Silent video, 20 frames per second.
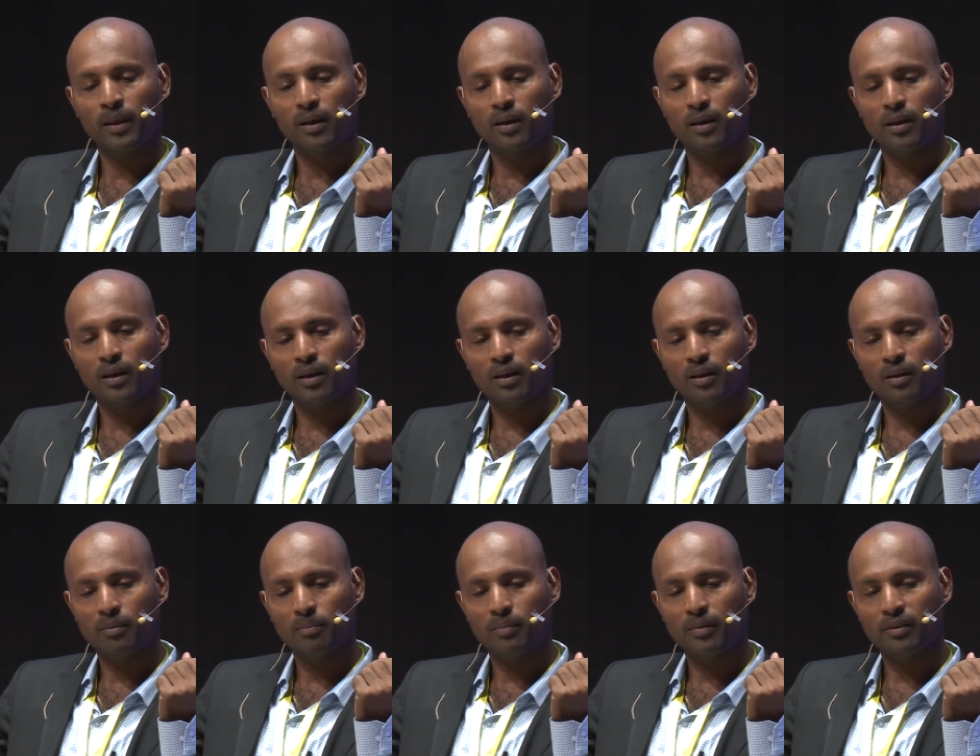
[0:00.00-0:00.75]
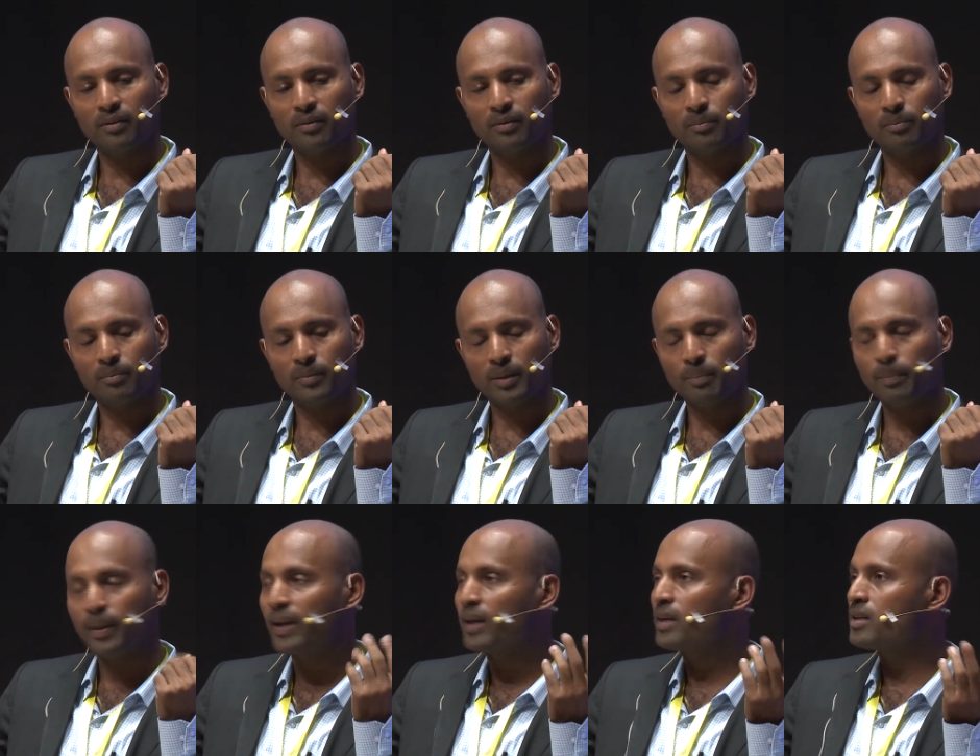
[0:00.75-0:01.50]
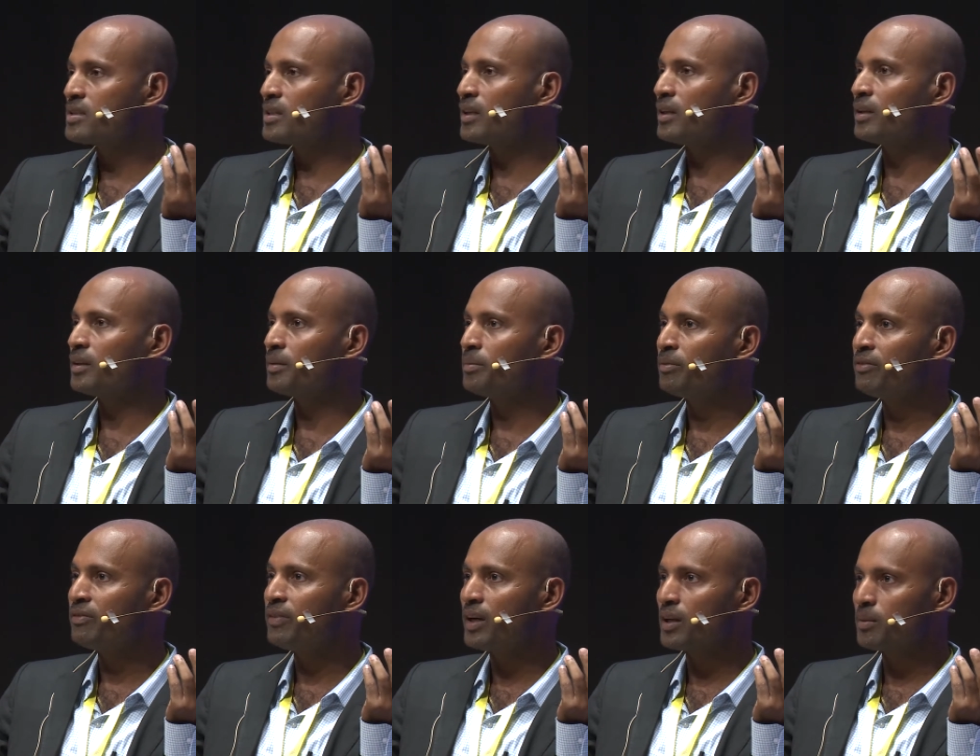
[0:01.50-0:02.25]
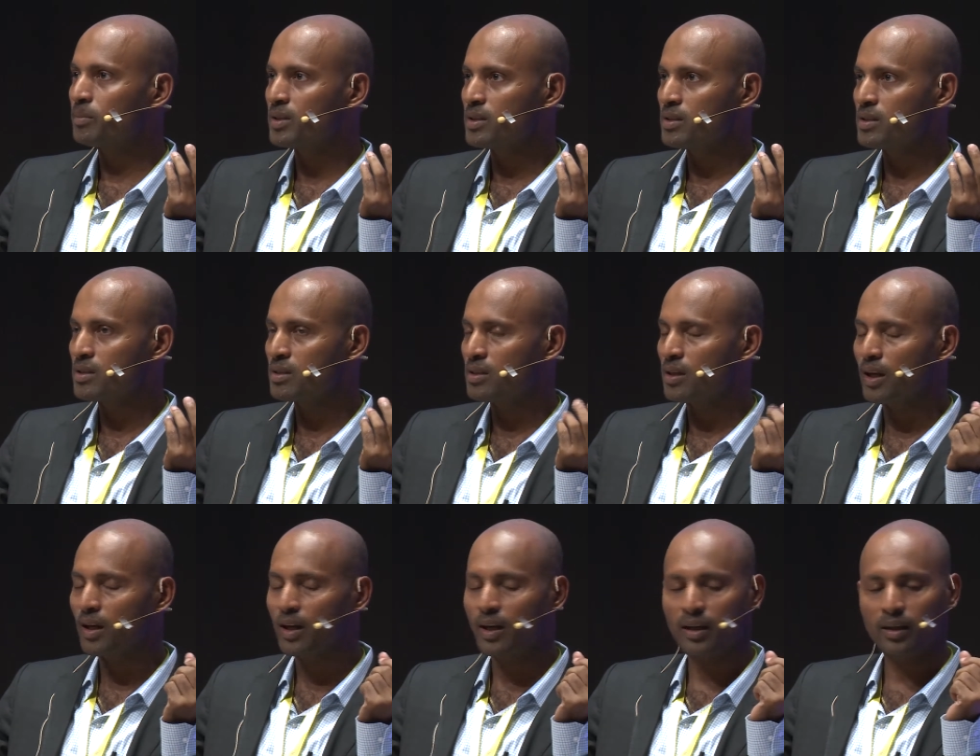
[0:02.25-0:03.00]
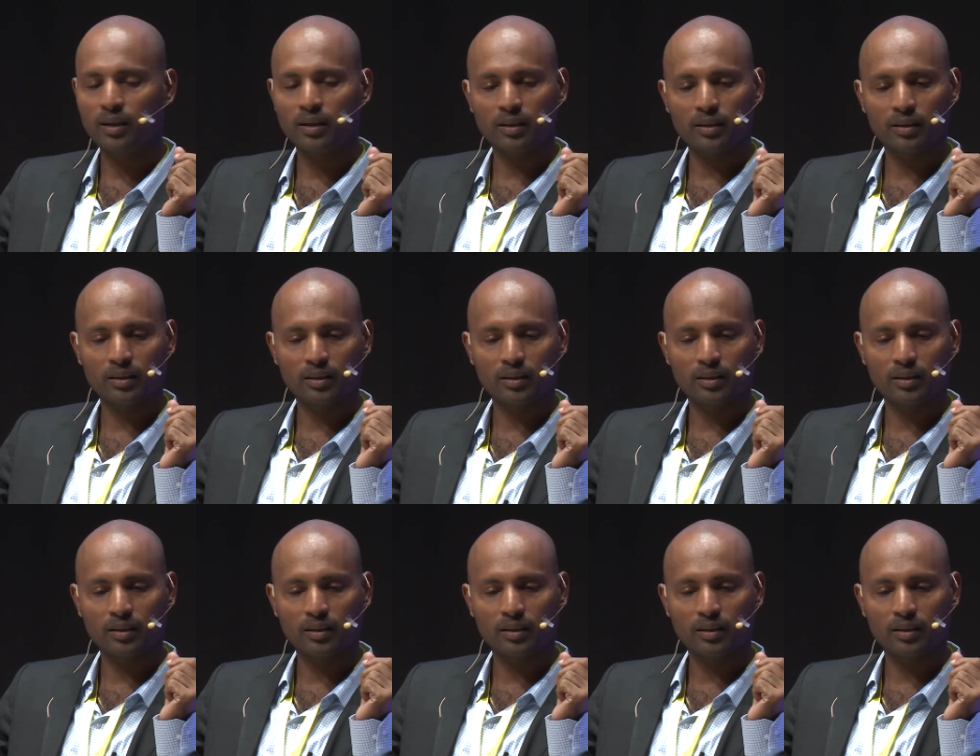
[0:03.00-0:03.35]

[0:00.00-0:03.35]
my parents are farmers, and